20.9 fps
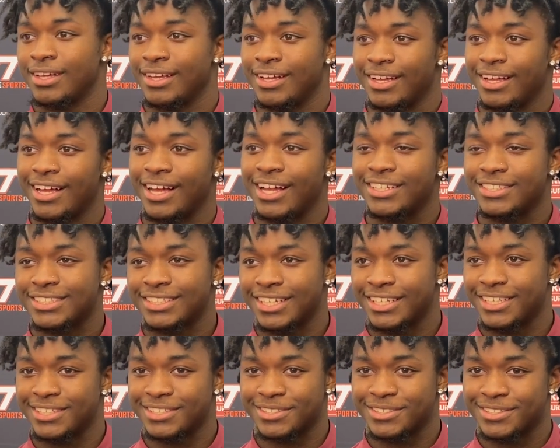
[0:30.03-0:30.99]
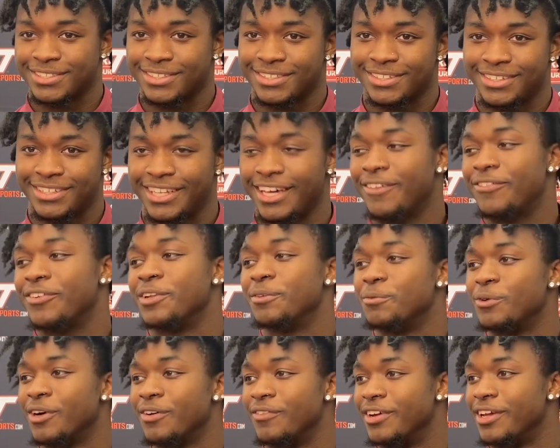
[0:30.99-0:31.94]
I'll say it's definitely
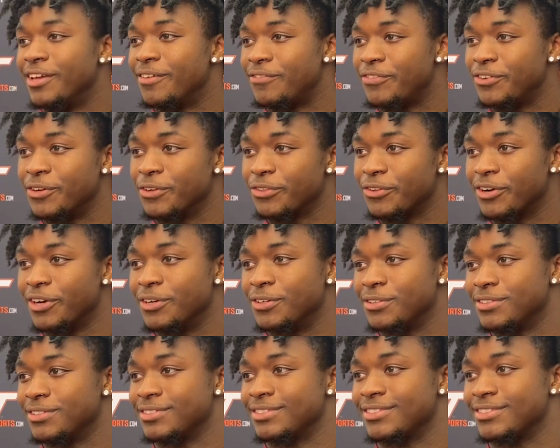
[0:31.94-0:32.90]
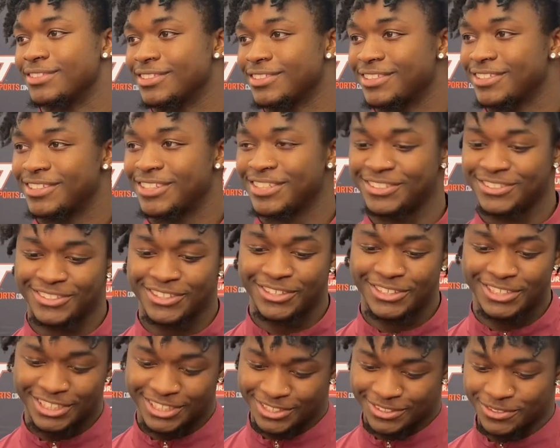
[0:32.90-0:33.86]
more of an infield throw. You know,
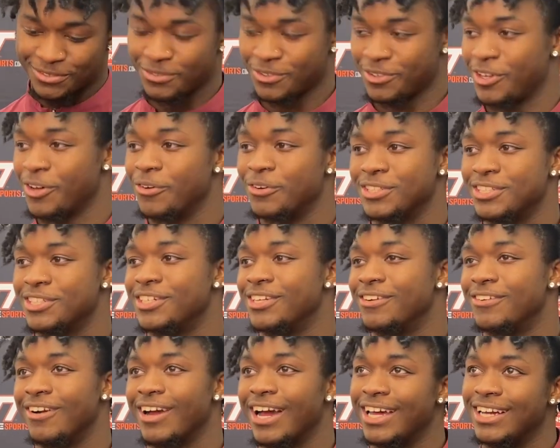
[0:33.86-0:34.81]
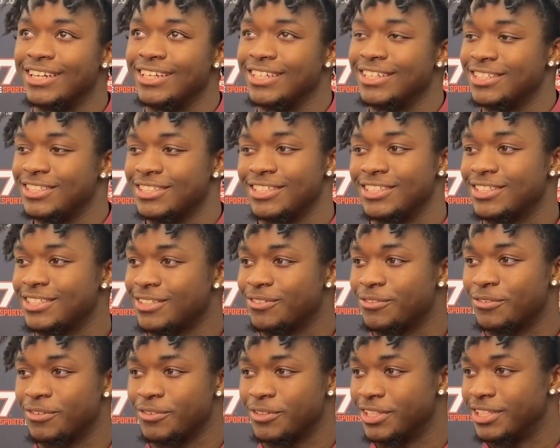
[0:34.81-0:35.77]
just go into your right and then just
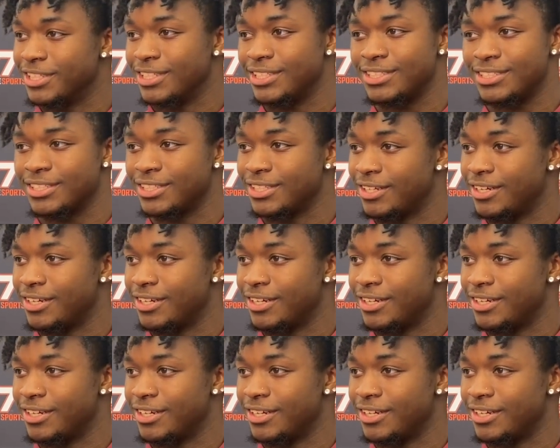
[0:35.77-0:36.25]
release.